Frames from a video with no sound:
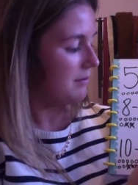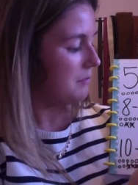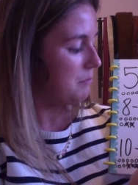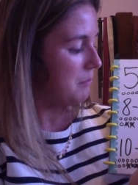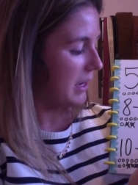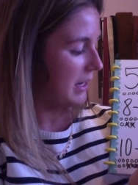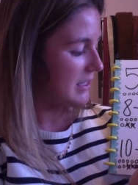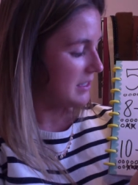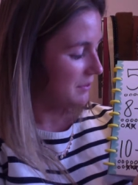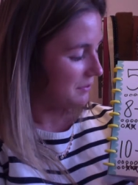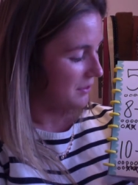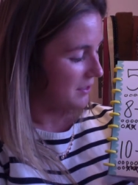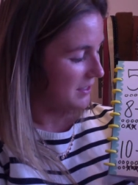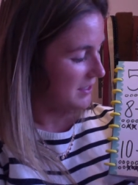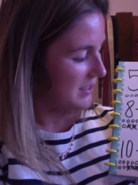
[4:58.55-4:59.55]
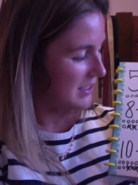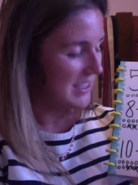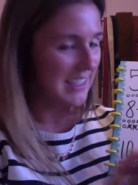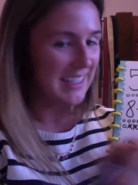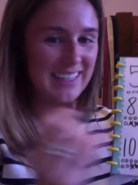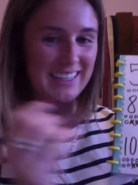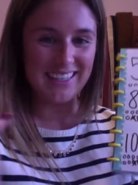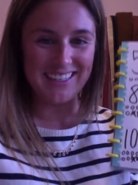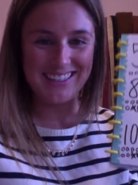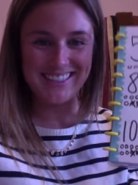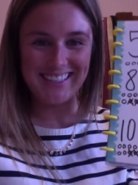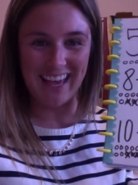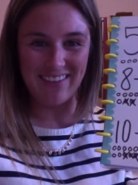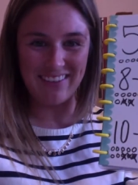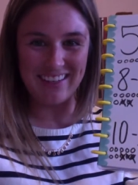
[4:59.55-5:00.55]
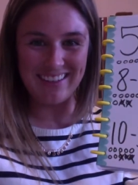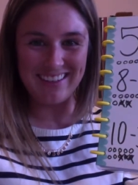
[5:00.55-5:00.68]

My difference is 7.